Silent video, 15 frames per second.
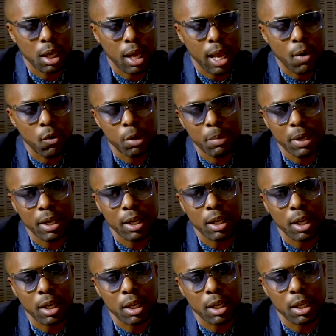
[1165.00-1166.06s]
I would have been at
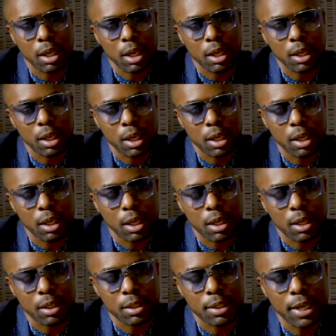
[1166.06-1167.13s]

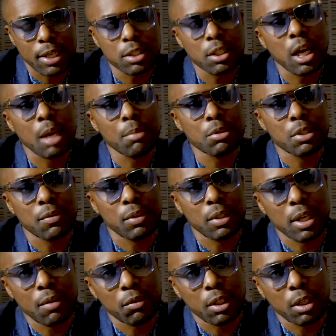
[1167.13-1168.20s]
a 10 times different
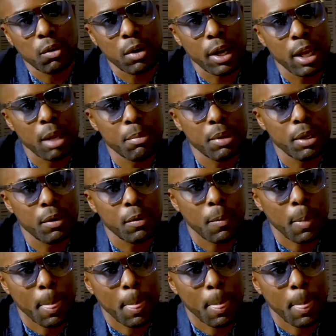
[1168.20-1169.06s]
level than where I am here.